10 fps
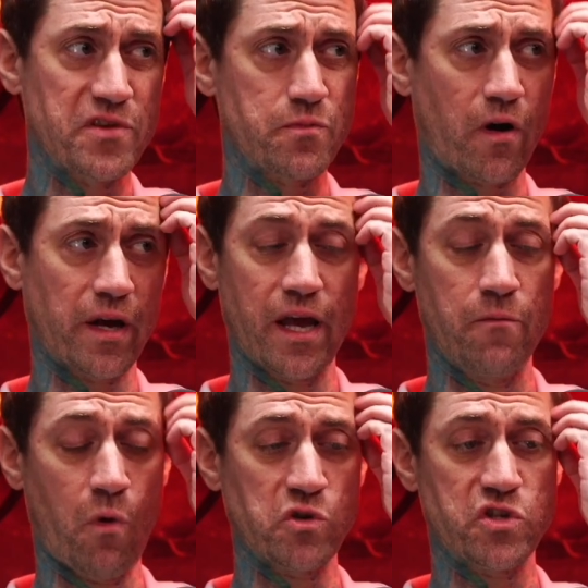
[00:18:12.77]
This market, and
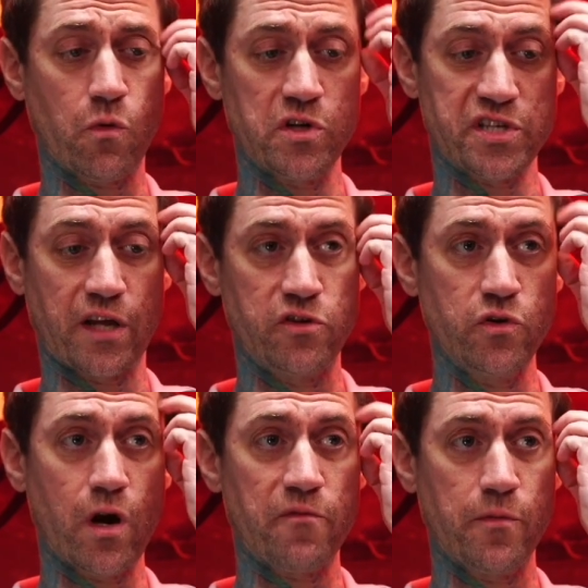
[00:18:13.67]
most of the ones that do
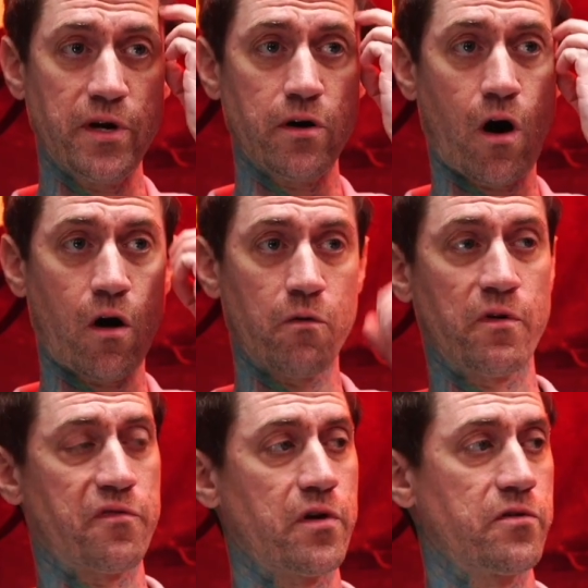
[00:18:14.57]
come from here are
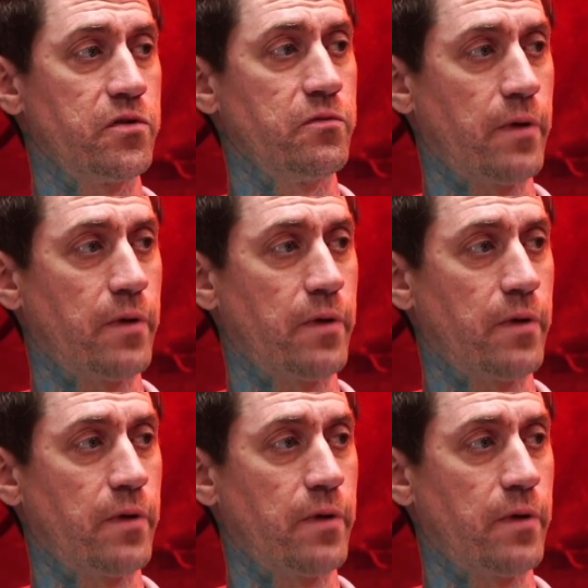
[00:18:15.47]
referred to by